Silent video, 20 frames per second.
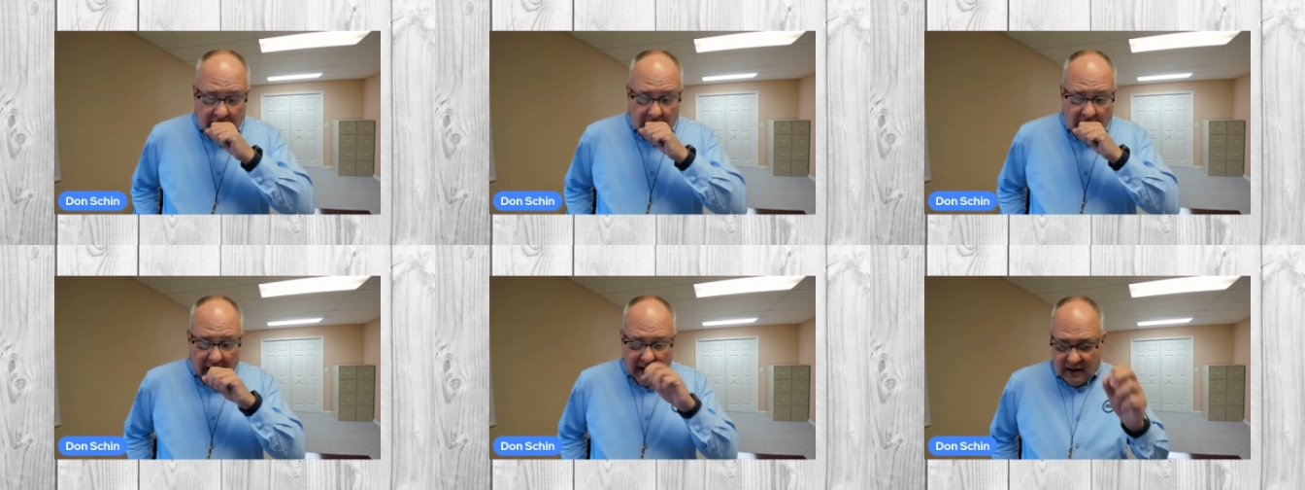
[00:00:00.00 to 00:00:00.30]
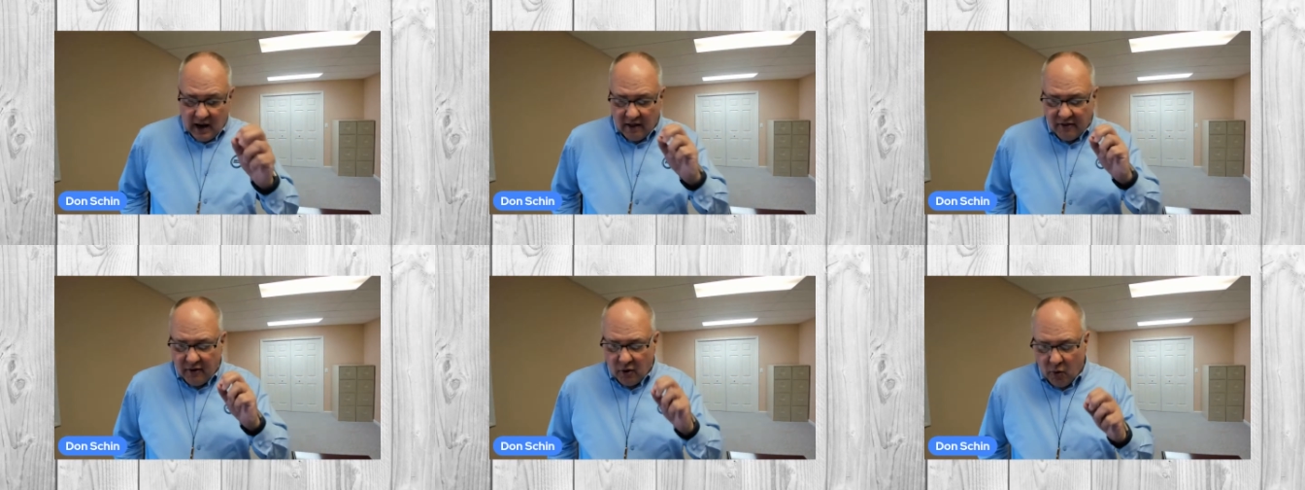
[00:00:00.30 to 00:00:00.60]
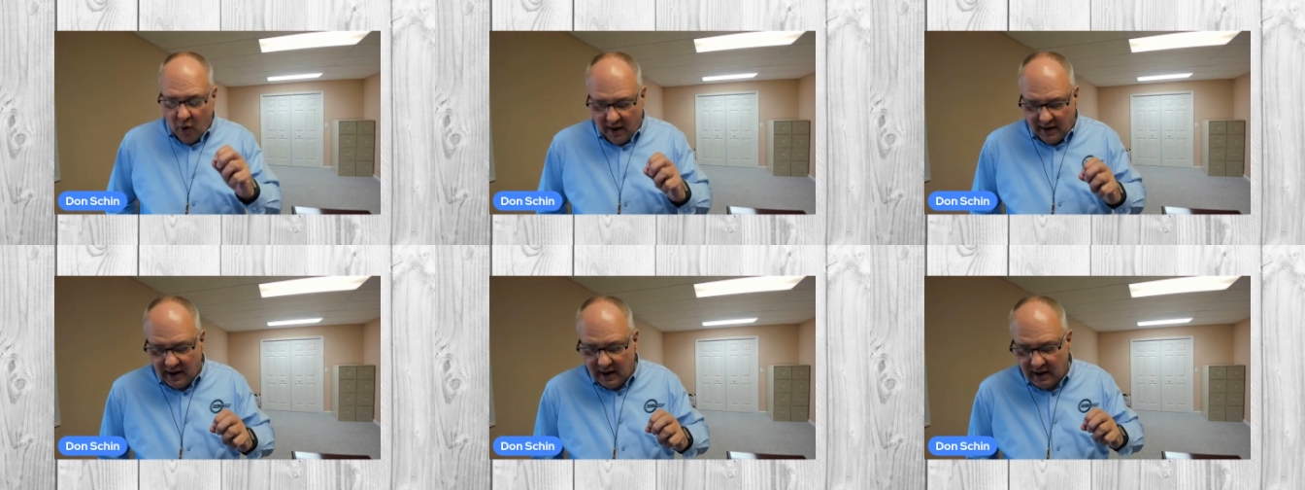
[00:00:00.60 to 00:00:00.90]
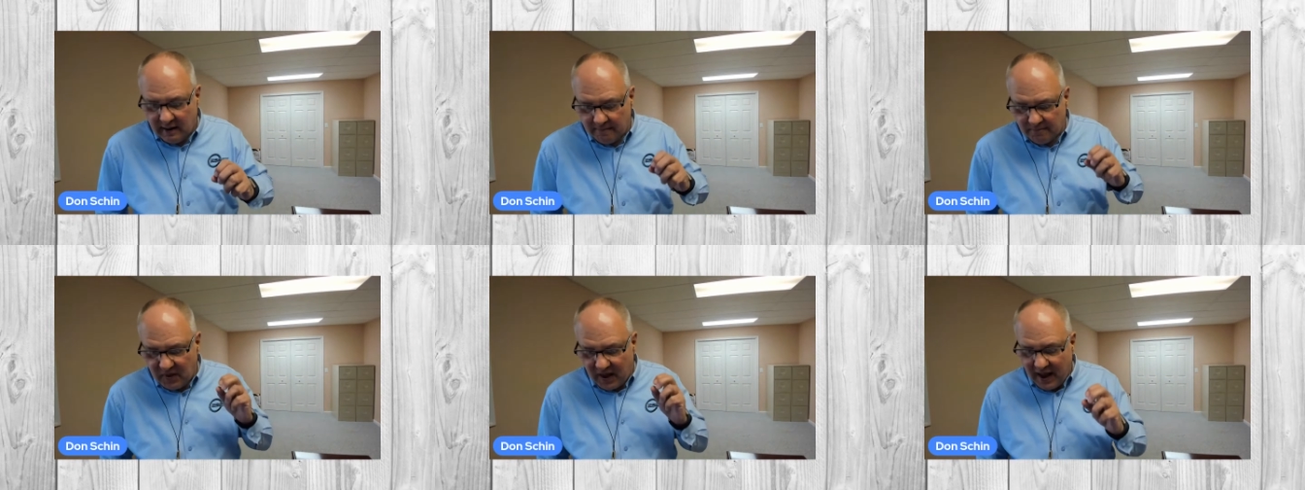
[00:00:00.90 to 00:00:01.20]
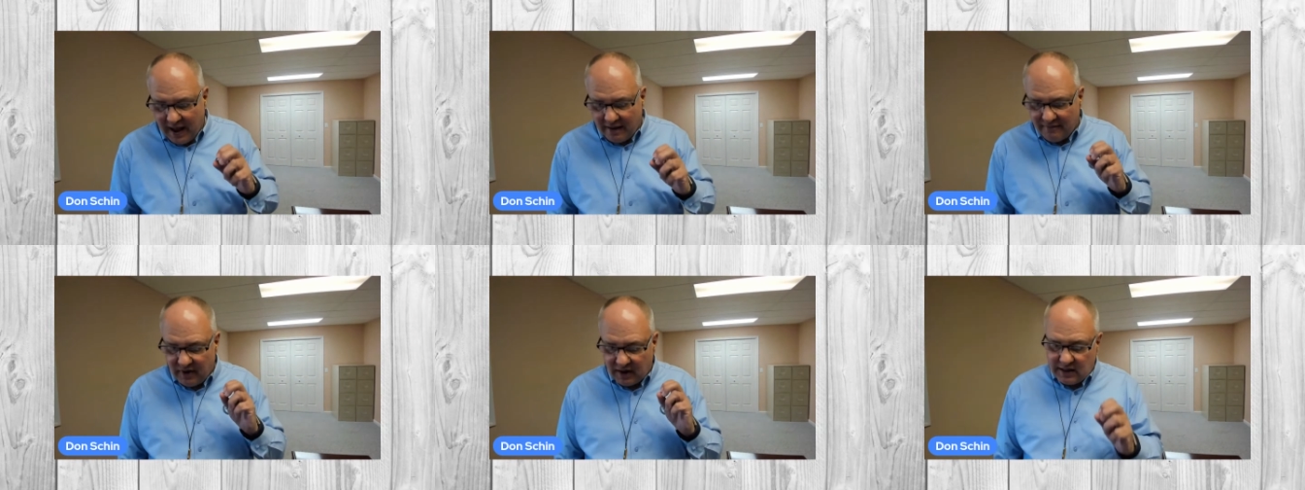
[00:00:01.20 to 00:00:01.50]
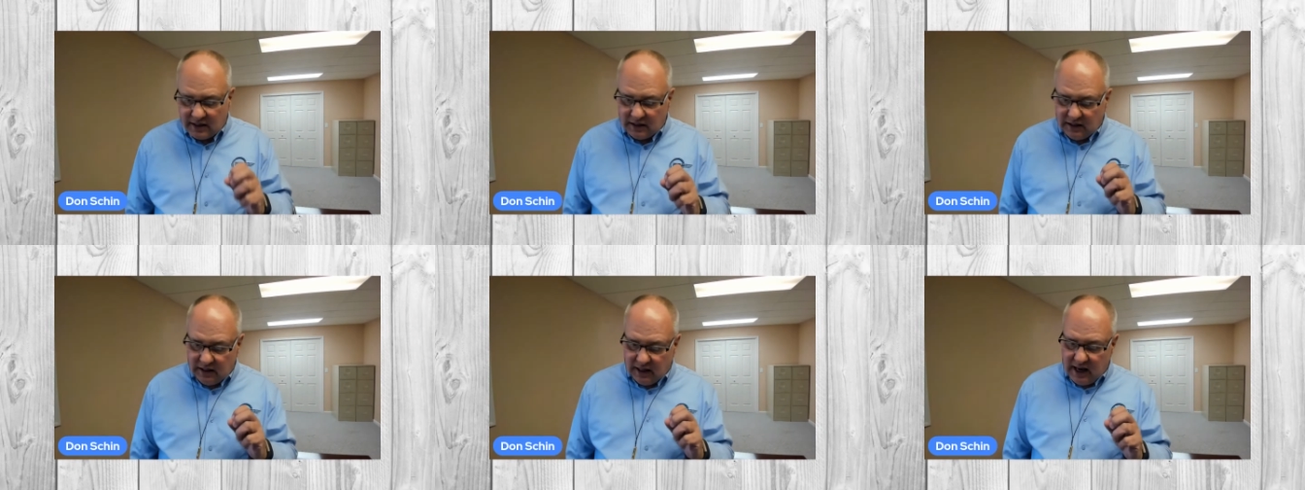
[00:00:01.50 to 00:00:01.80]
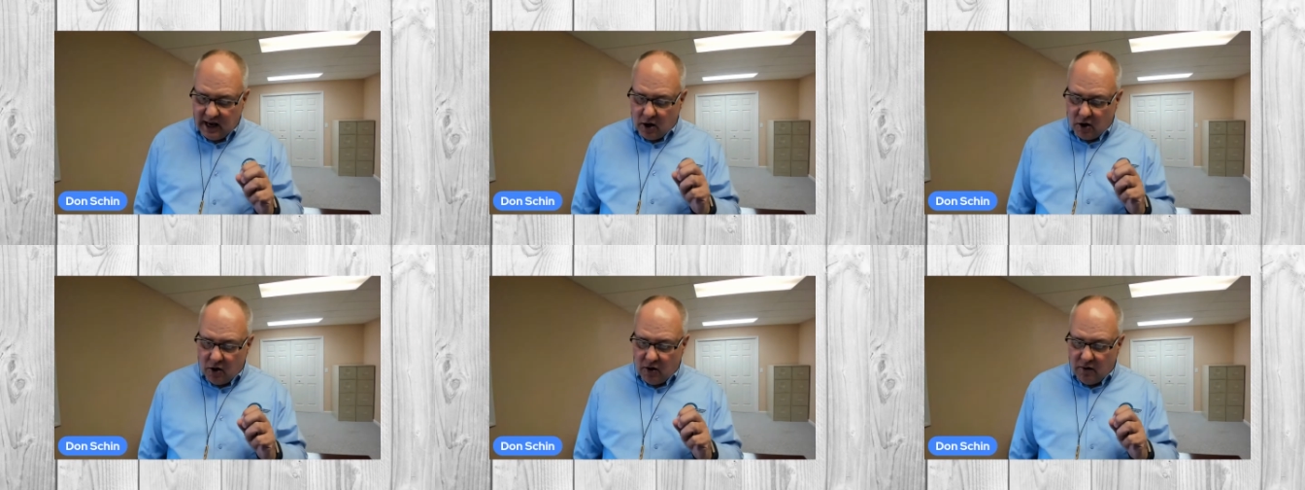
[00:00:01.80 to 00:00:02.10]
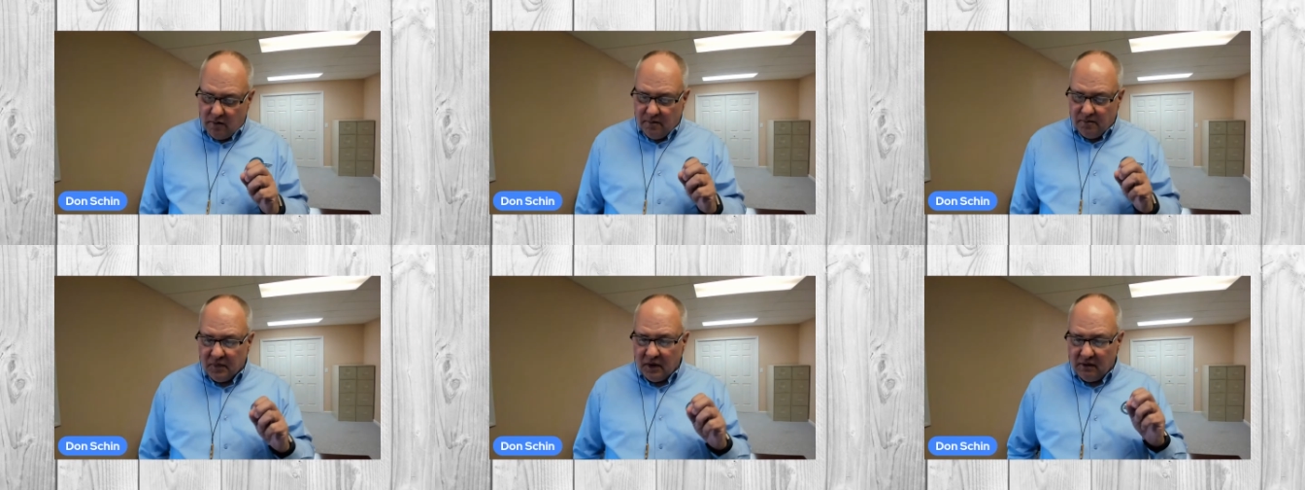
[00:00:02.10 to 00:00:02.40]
Another one, they have a clear